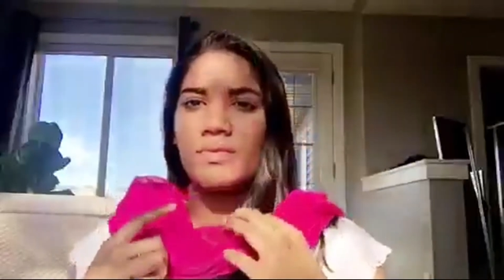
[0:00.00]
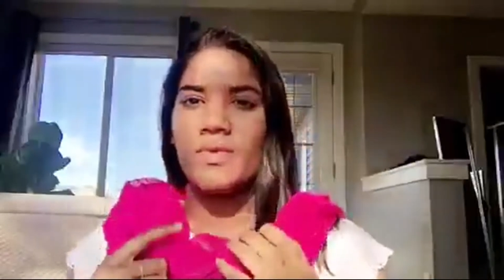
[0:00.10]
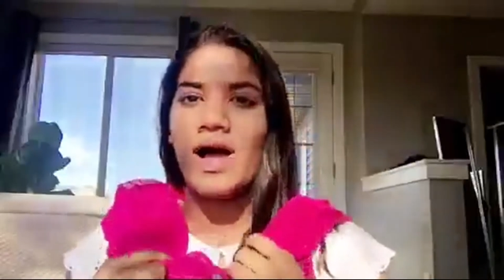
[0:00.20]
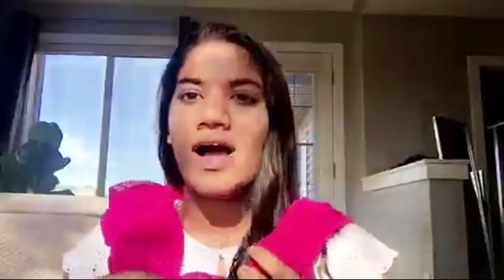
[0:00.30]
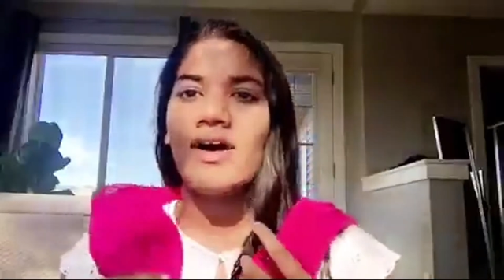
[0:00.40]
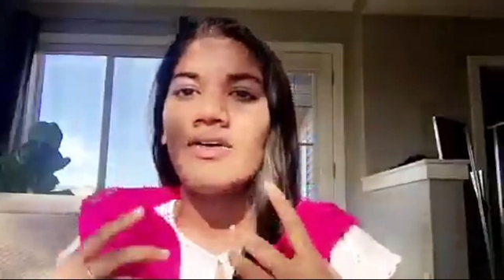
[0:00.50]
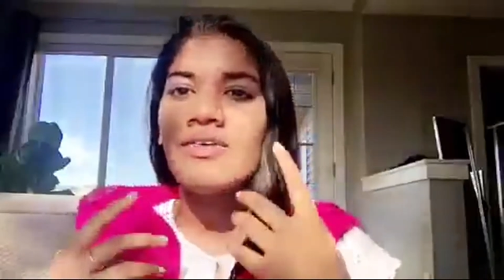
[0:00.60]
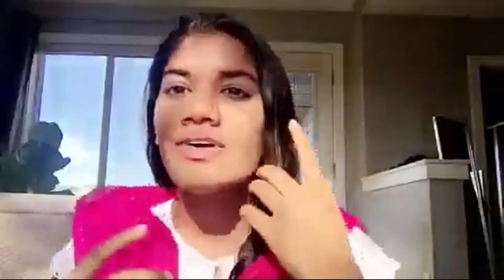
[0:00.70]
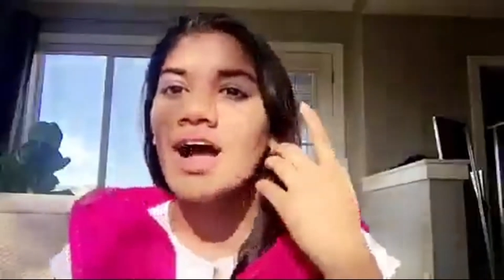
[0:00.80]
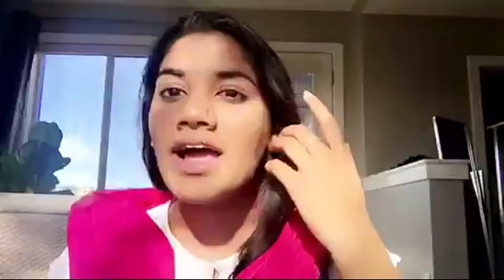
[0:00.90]
Wow,
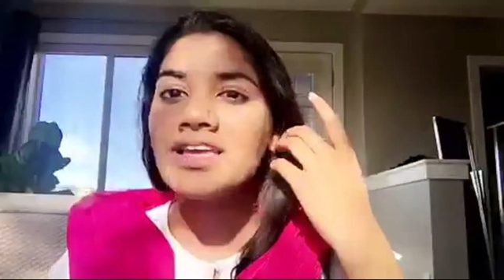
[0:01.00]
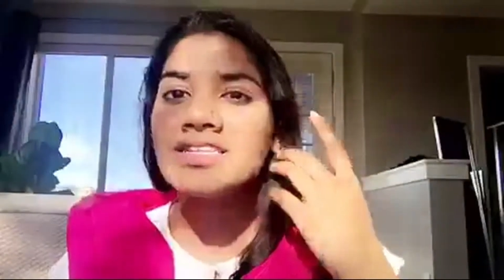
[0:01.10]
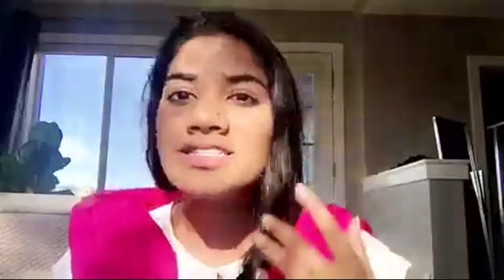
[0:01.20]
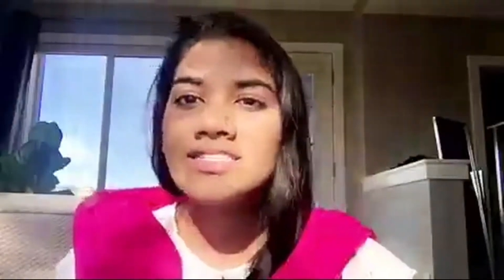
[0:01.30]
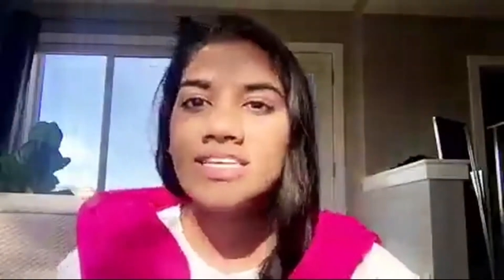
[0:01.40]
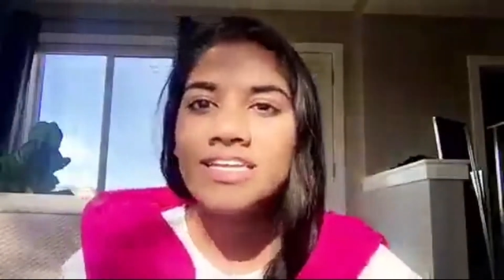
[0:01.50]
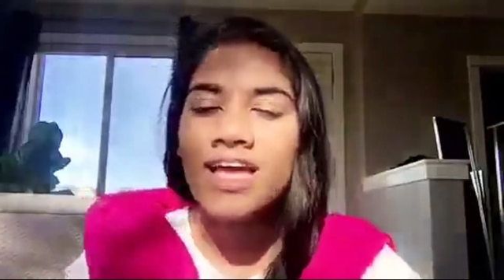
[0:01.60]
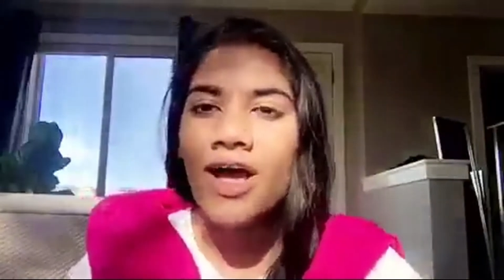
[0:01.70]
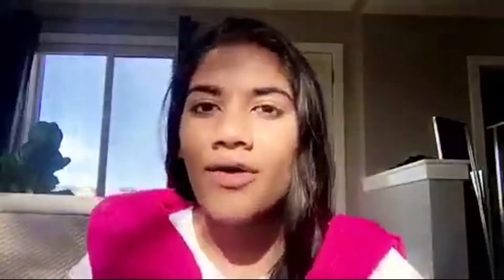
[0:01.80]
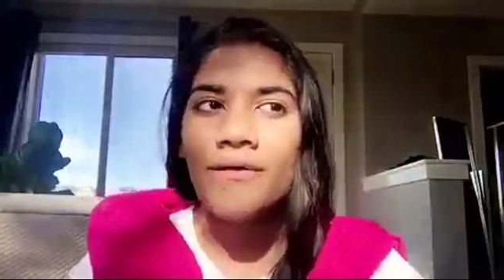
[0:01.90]
I can see
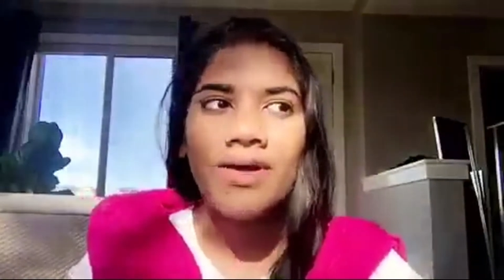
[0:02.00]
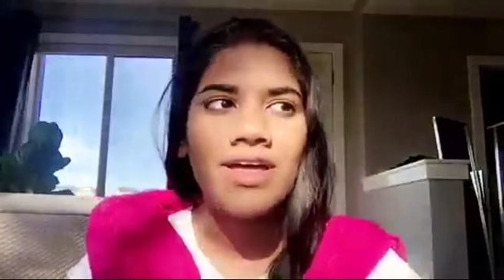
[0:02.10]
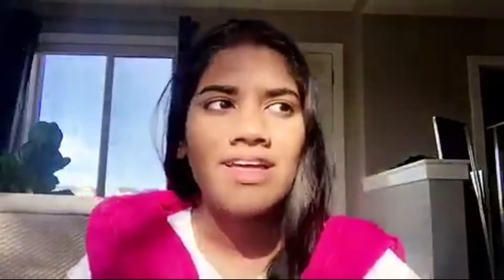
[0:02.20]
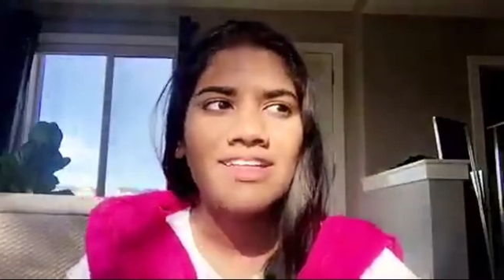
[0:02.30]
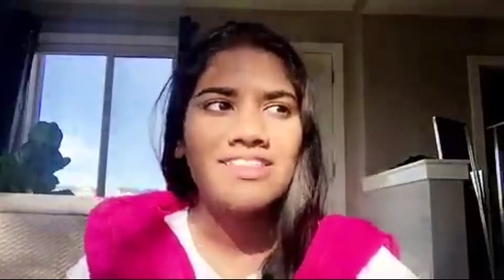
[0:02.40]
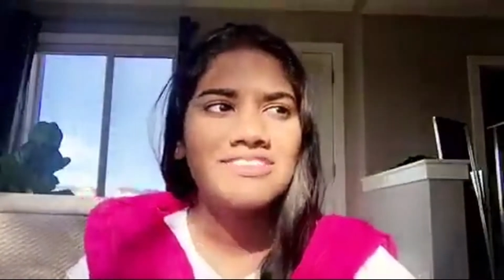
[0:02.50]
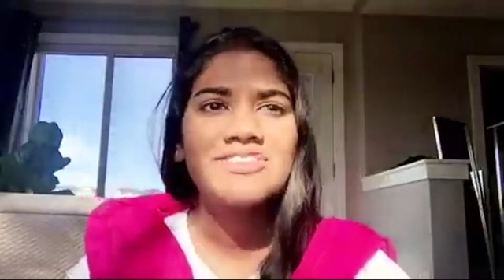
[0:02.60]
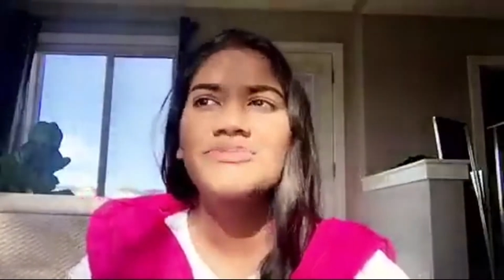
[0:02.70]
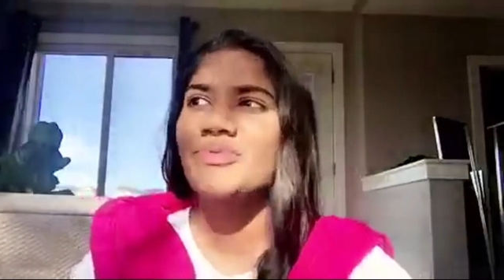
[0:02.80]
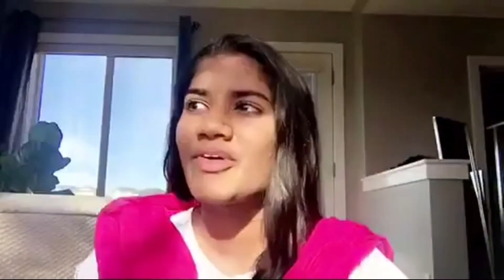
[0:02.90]
now. This
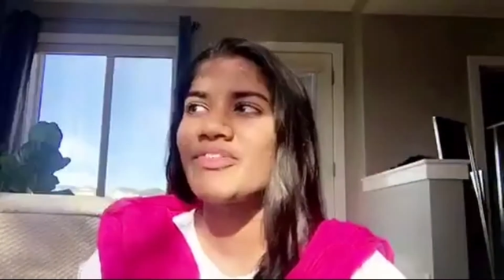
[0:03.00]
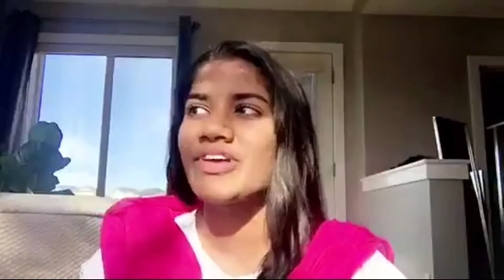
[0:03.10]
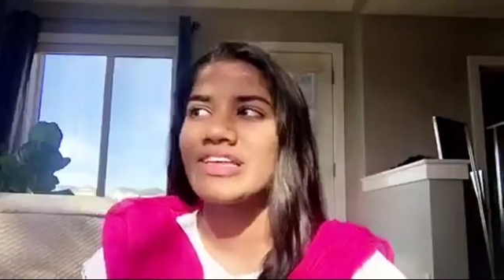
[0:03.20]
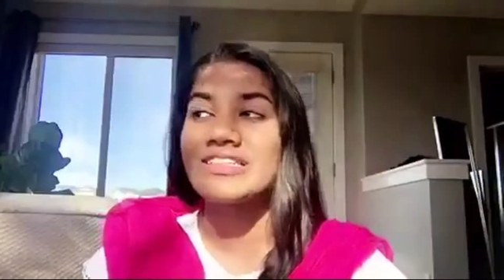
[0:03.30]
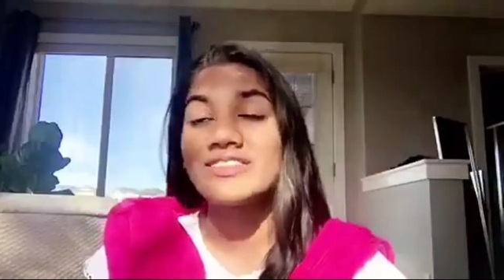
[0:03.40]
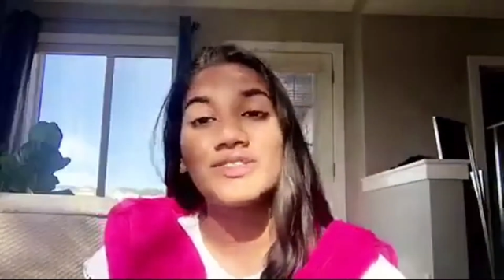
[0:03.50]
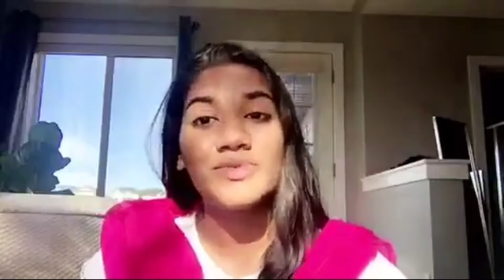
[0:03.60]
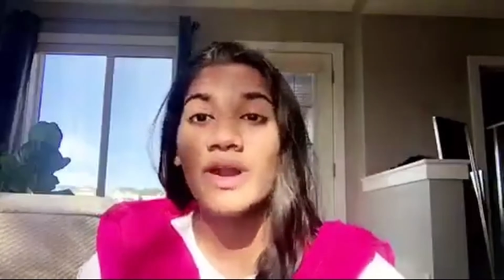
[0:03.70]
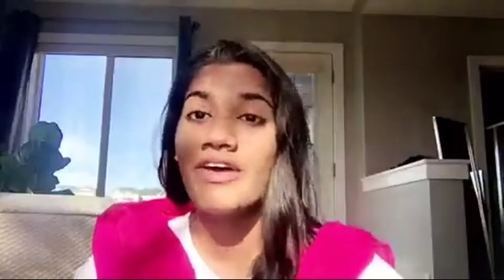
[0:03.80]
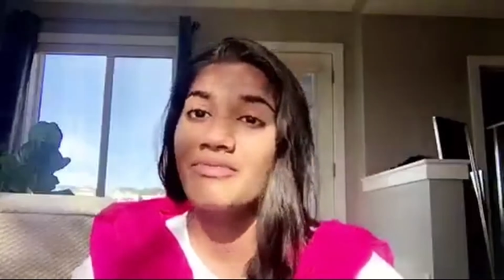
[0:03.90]
is perfect. This is
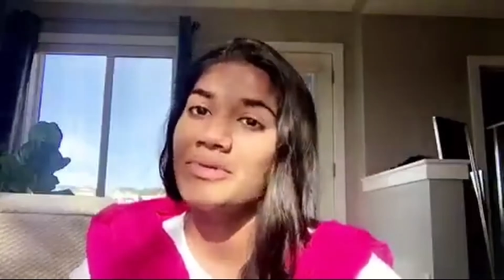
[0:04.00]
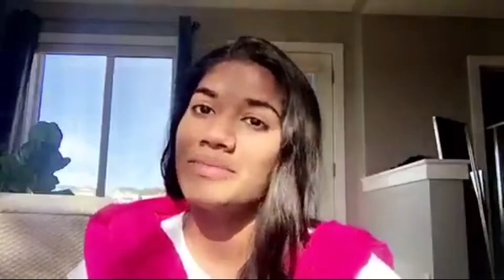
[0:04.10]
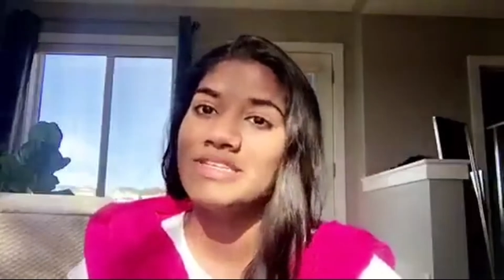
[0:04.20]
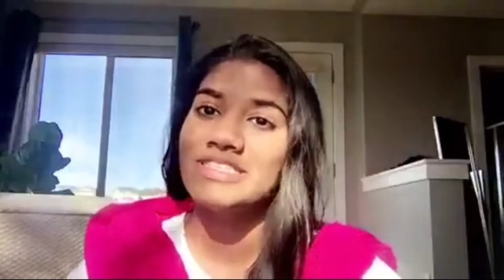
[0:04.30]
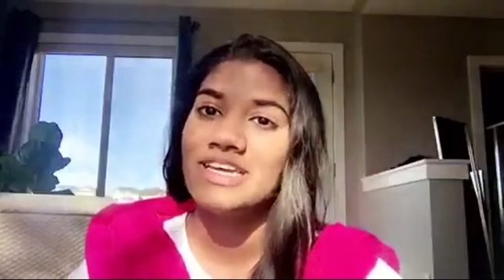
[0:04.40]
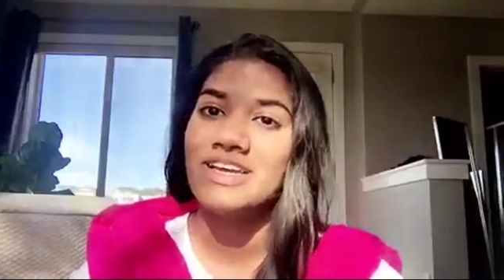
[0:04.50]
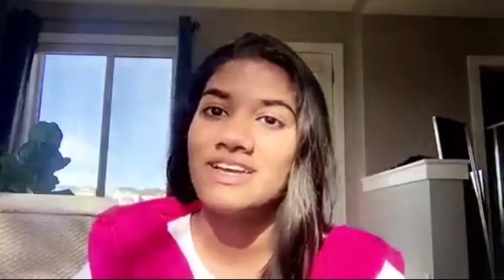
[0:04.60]
what I've been missing.